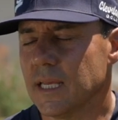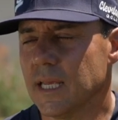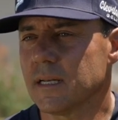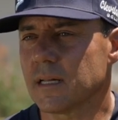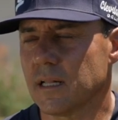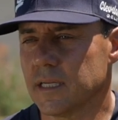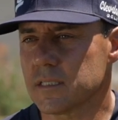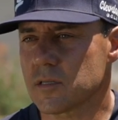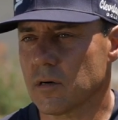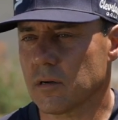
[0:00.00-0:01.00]
inclined
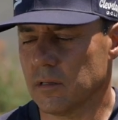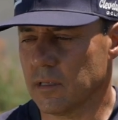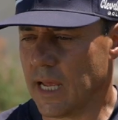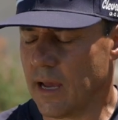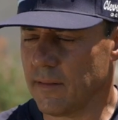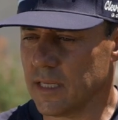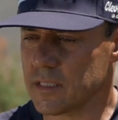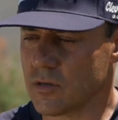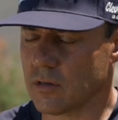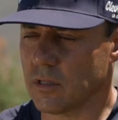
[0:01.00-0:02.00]
circle and how that
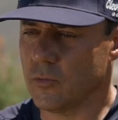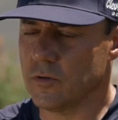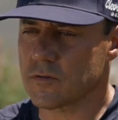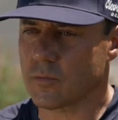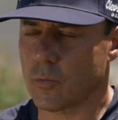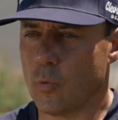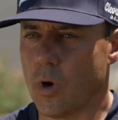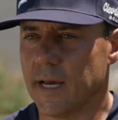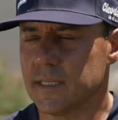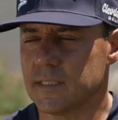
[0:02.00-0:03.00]
circle moves from
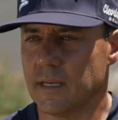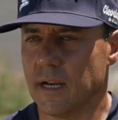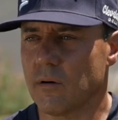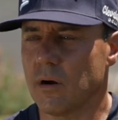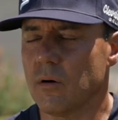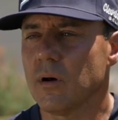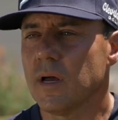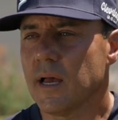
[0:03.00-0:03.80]
wide to narrow,